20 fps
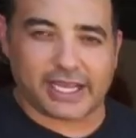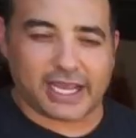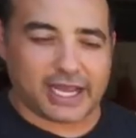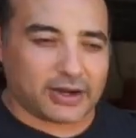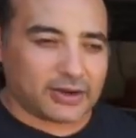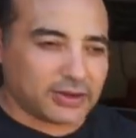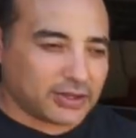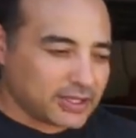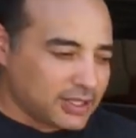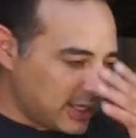
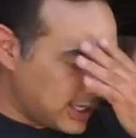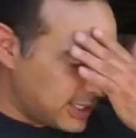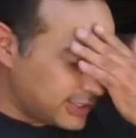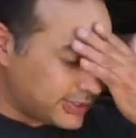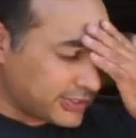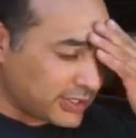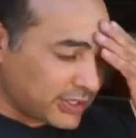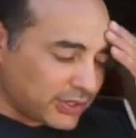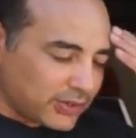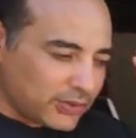now. And
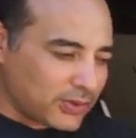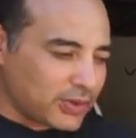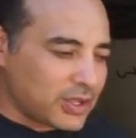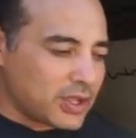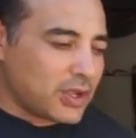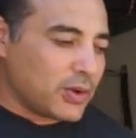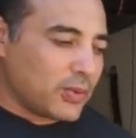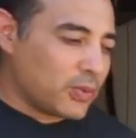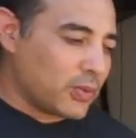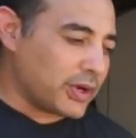so
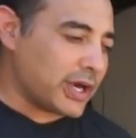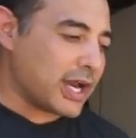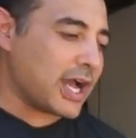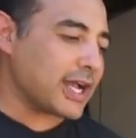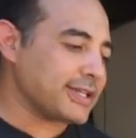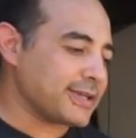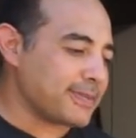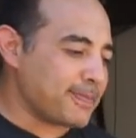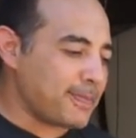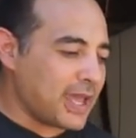we're
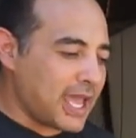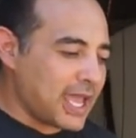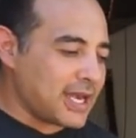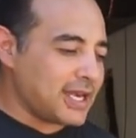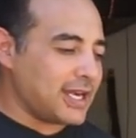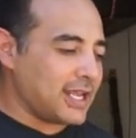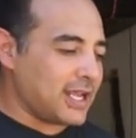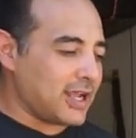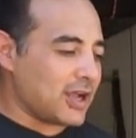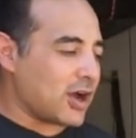not
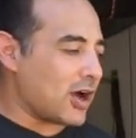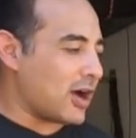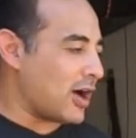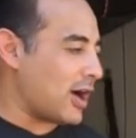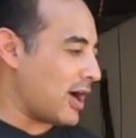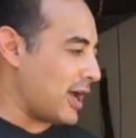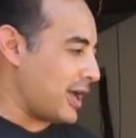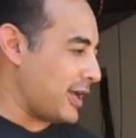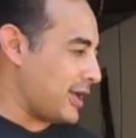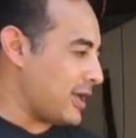depending
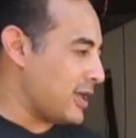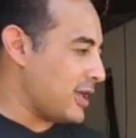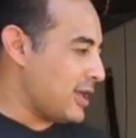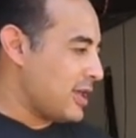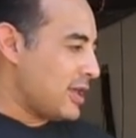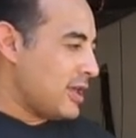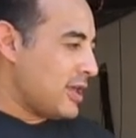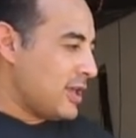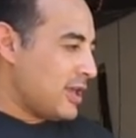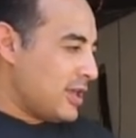on
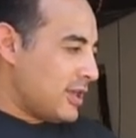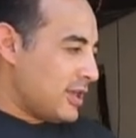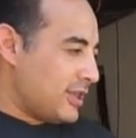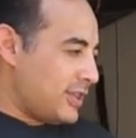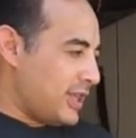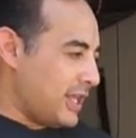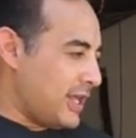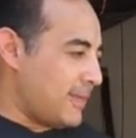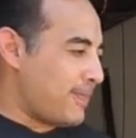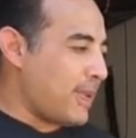
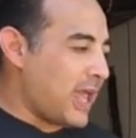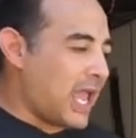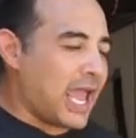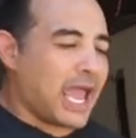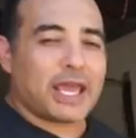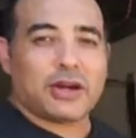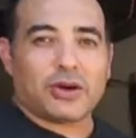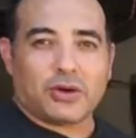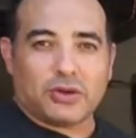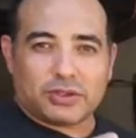the
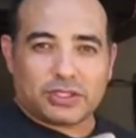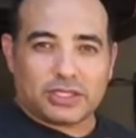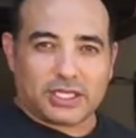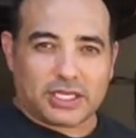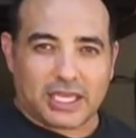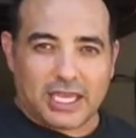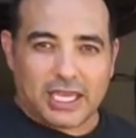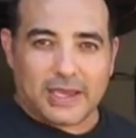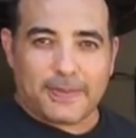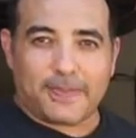panel to
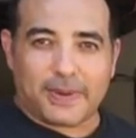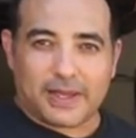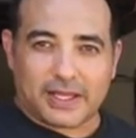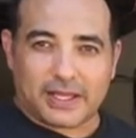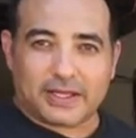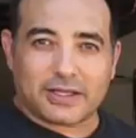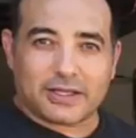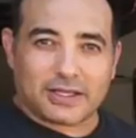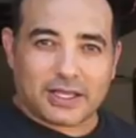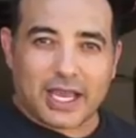keep
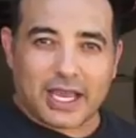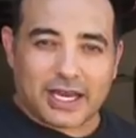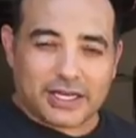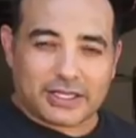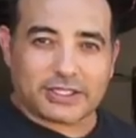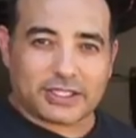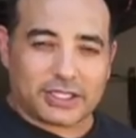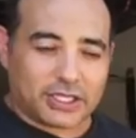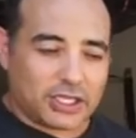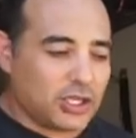it kind
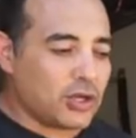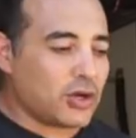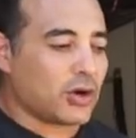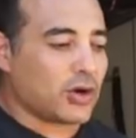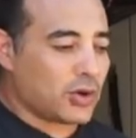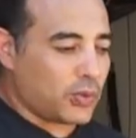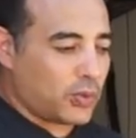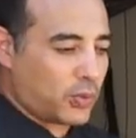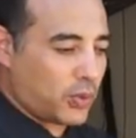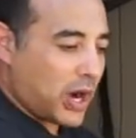of
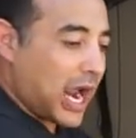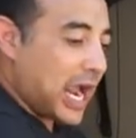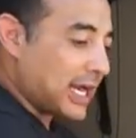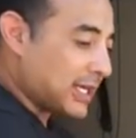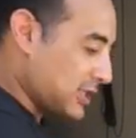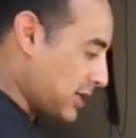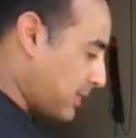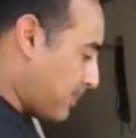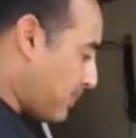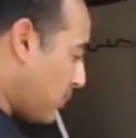secure. We're actually